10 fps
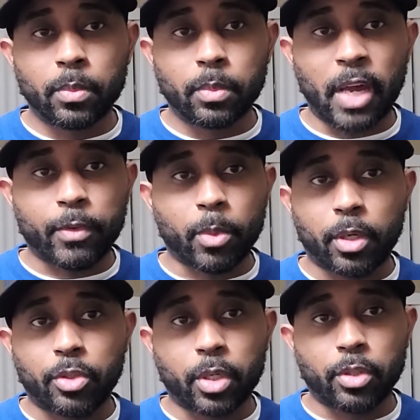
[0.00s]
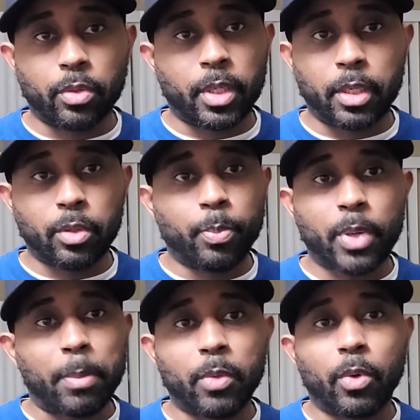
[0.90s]
aftermarket triggers you
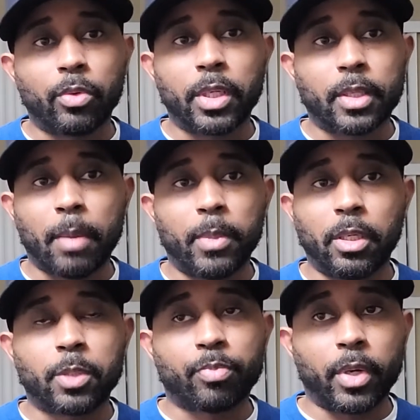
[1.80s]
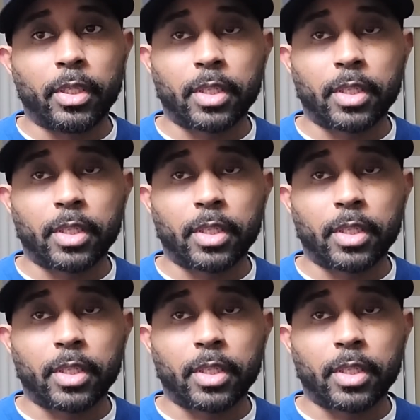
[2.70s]
probably won't get that many springs.